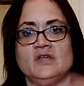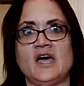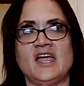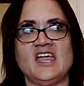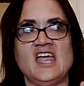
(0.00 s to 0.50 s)
the
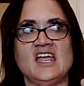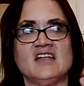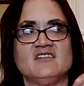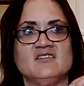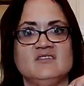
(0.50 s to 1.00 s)
I
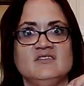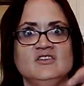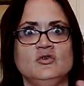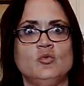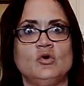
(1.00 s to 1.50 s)
can't,
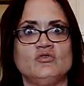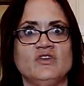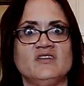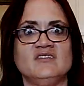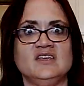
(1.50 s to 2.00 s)
you won't
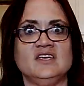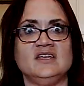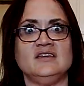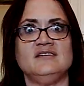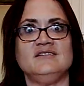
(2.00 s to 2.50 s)

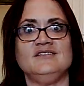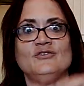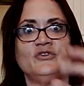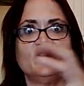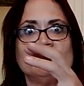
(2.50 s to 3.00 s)
succeed,
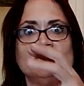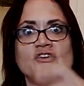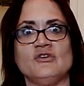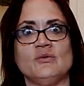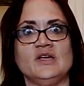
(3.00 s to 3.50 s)
you'll never
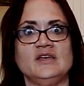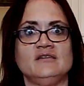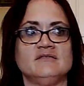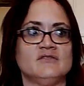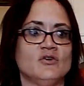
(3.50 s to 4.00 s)
do it,
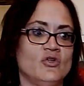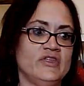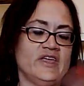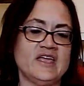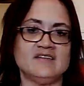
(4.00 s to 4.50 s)
all
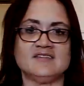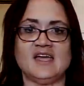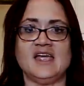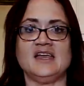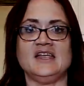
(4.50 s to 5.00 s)
the
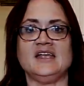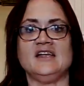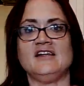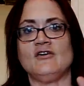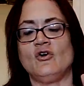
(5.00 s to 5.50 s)

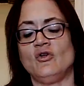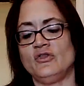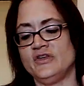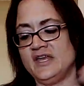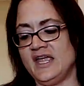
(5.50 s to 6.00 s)
anxiety, all
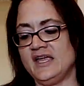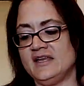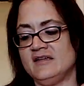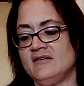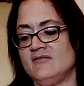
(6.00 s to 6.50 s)
the
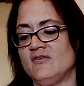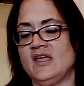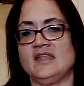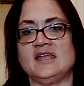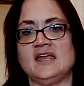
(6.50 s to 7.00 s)
negative,
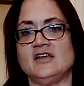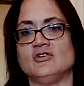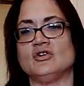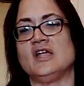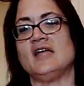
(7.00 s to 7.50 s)
and that in
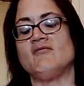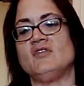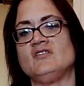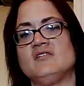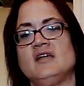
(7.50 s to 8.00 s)
your life
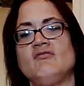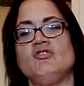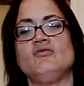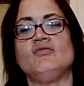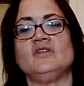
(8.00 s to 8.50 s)
that's
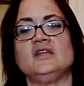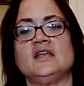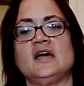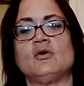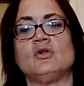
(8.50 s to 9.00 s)
left you
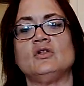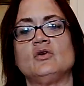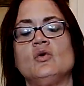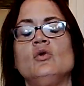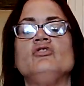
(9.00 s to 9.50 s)
feeling out in the
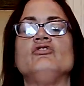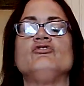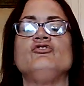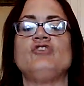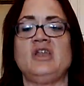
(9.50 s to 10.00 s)
cold. You're
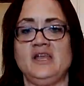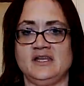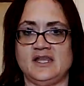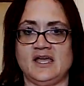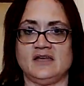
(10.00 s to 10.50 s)

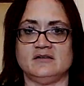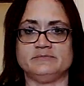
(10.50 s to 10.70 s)
shedding that,